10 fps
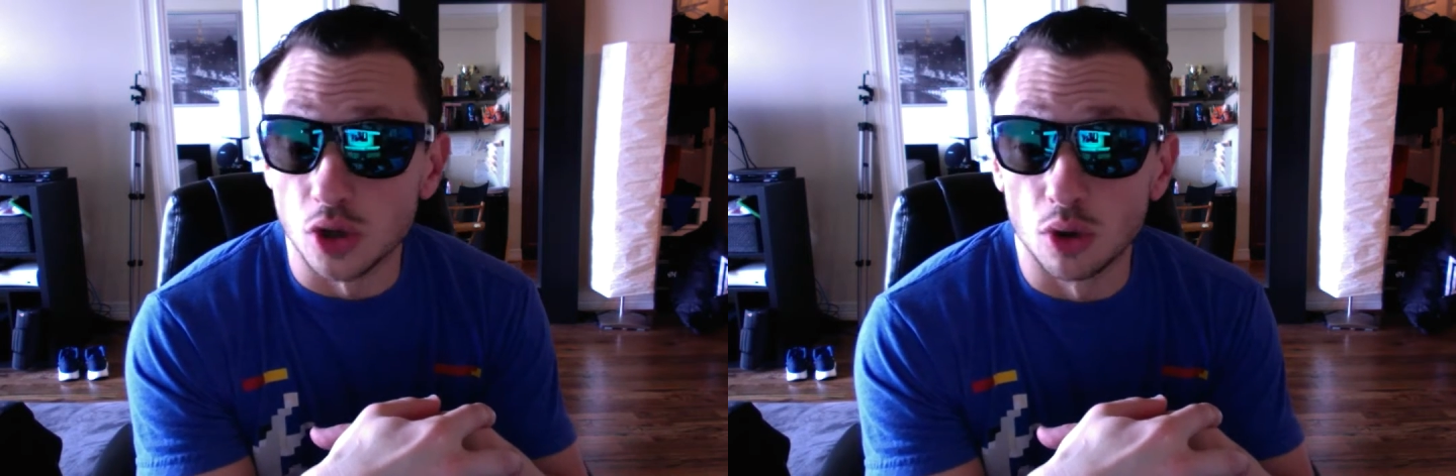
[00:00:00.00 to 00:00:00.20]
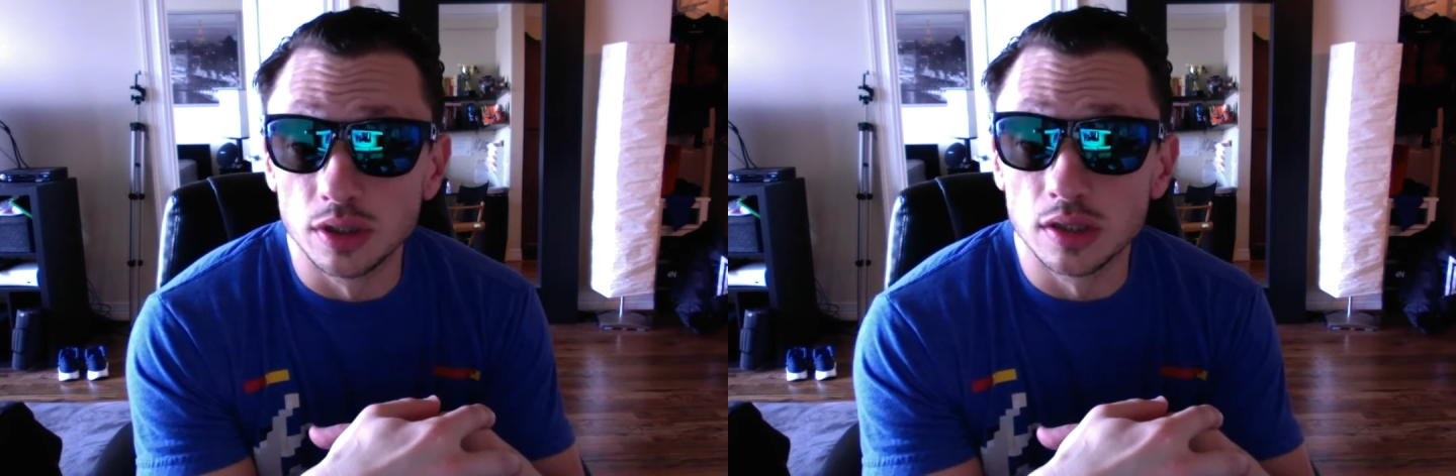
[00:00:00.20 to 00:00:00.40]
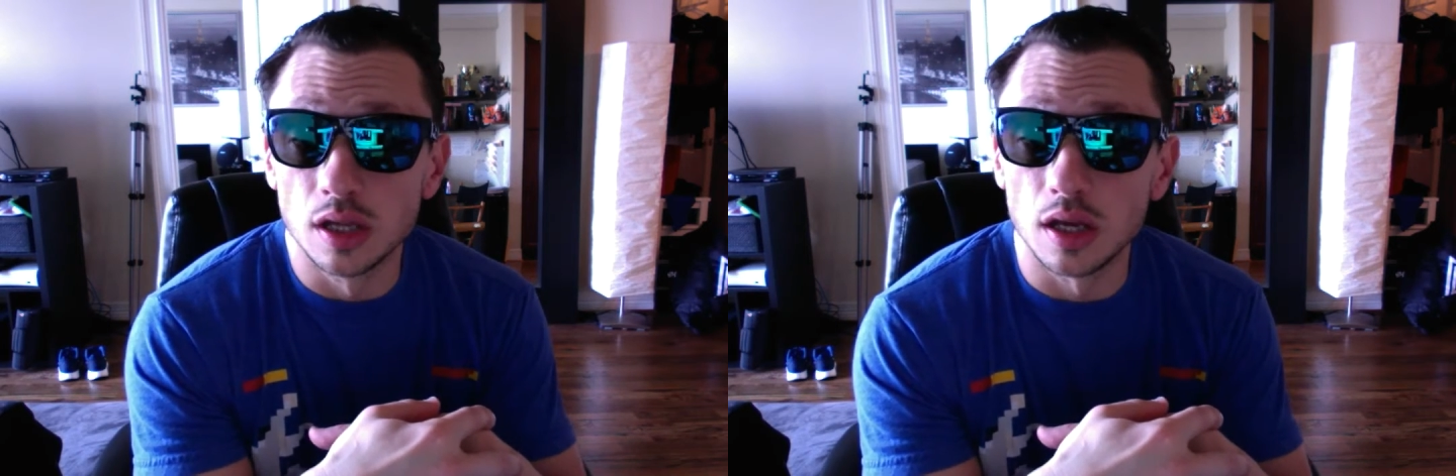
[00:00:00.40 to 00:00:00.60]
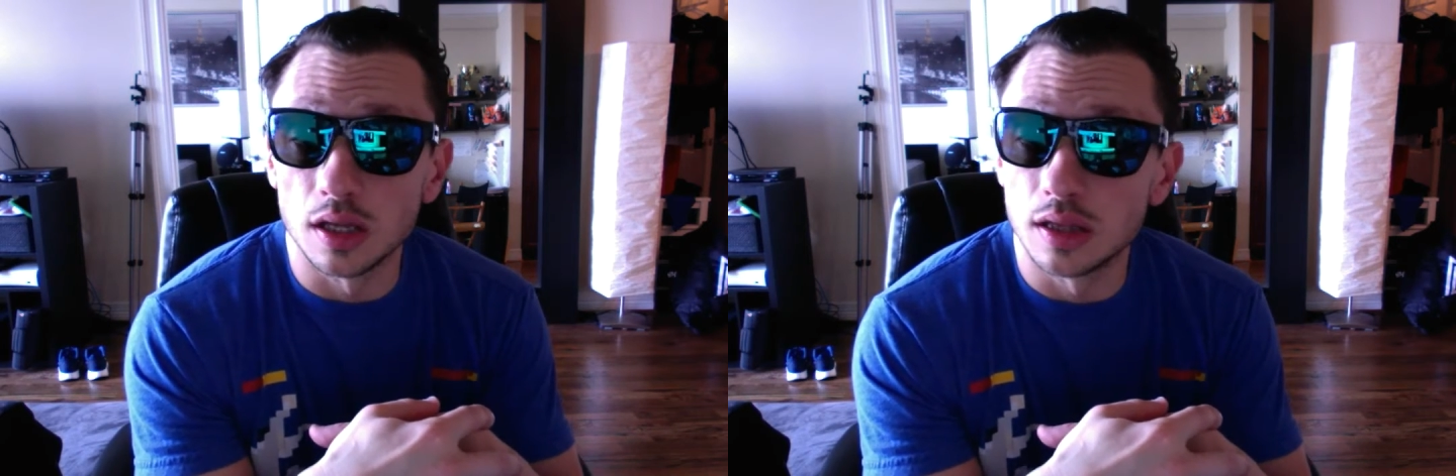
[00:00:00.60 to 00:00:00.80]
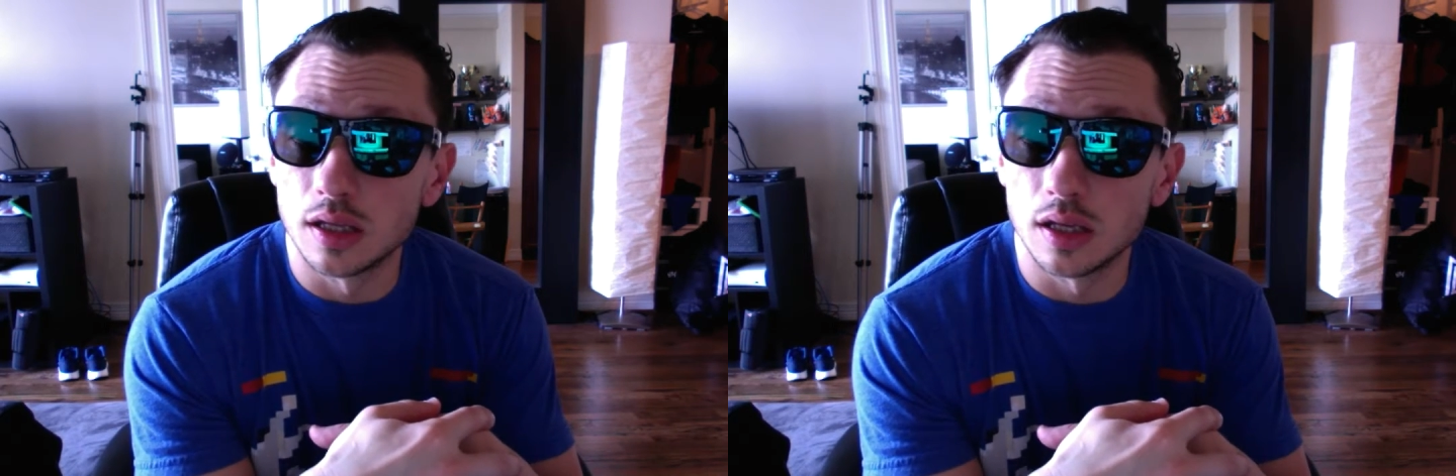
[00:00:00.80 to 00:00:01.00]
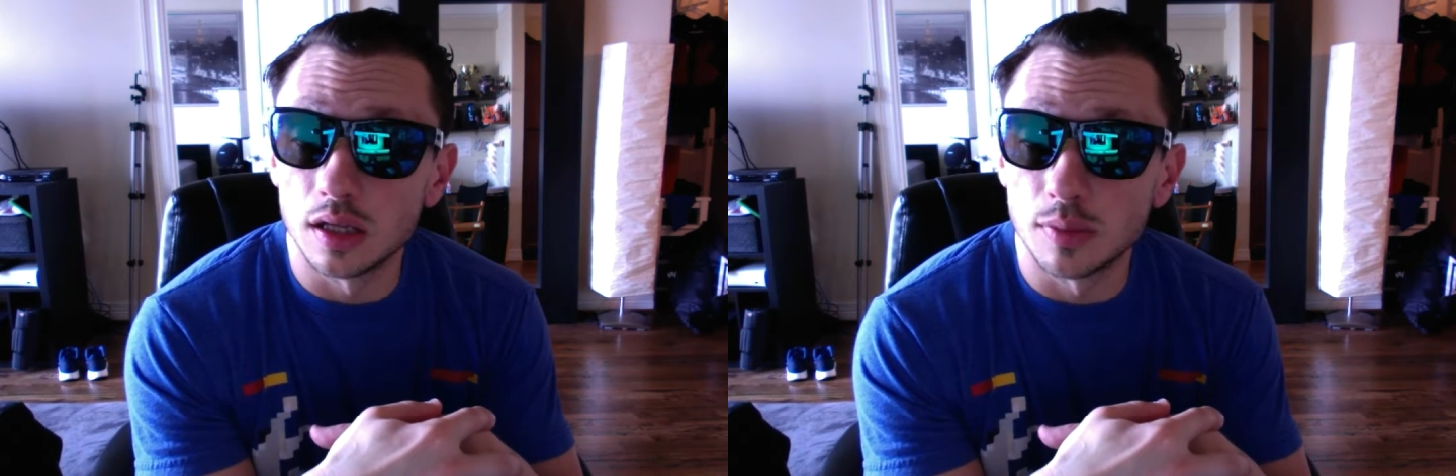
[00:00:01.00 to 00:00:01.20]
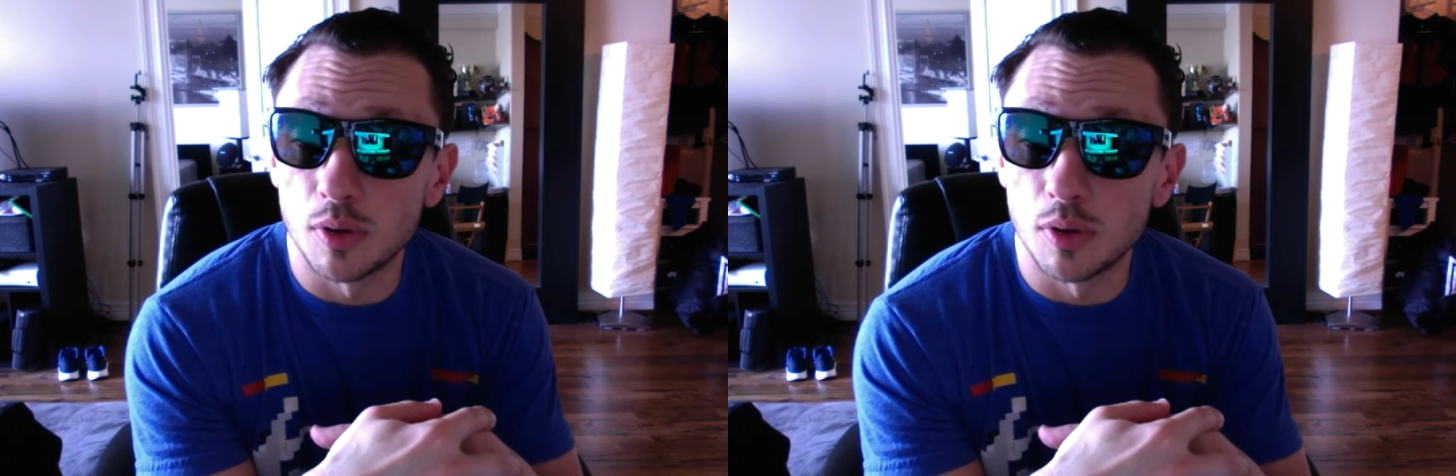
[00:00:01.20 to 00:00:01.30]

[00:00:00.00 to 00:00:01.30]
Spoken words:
holding the